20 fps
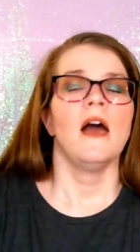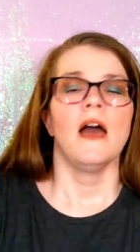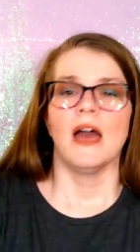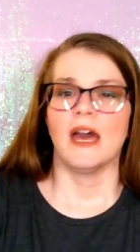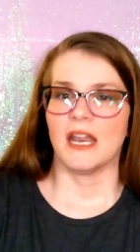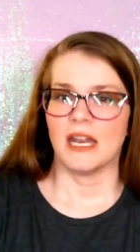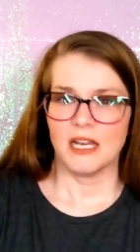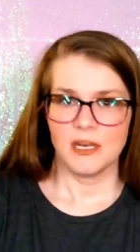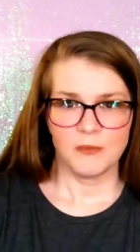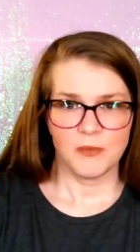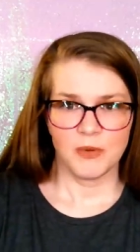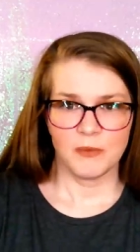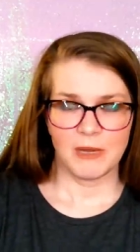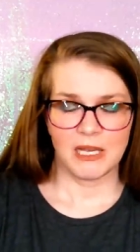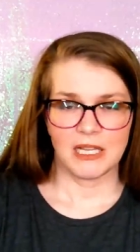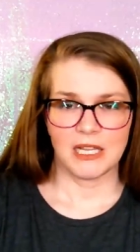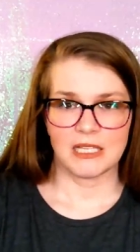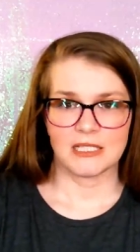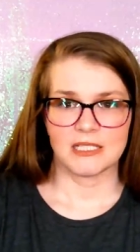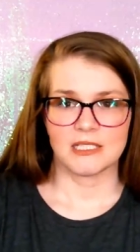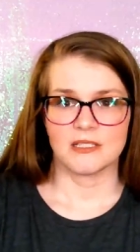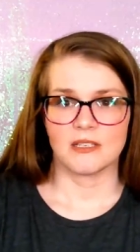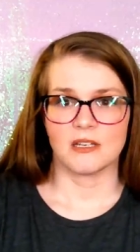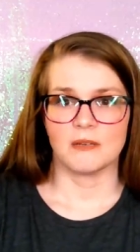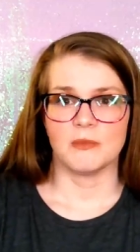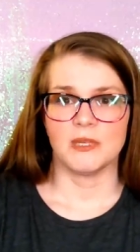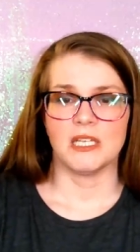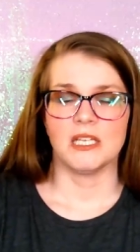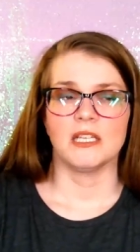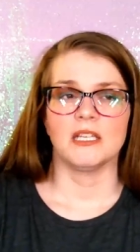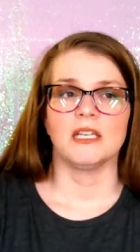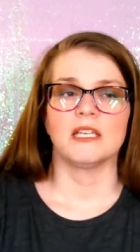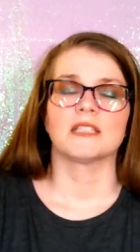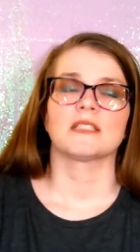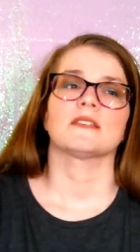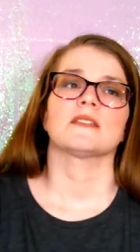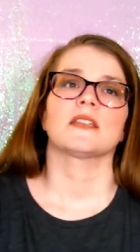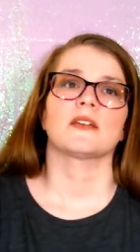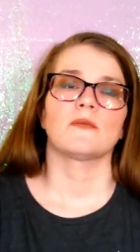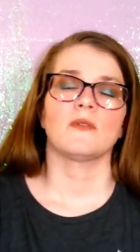And I didn't put my glasses on immediately because I
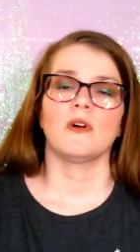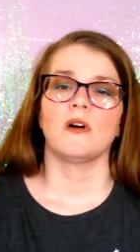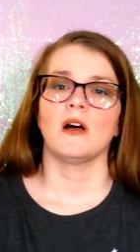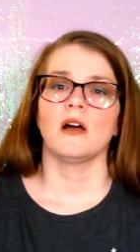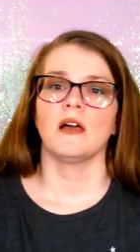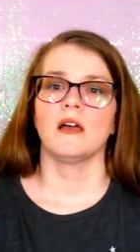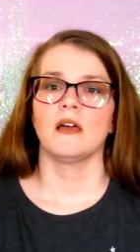was like, well,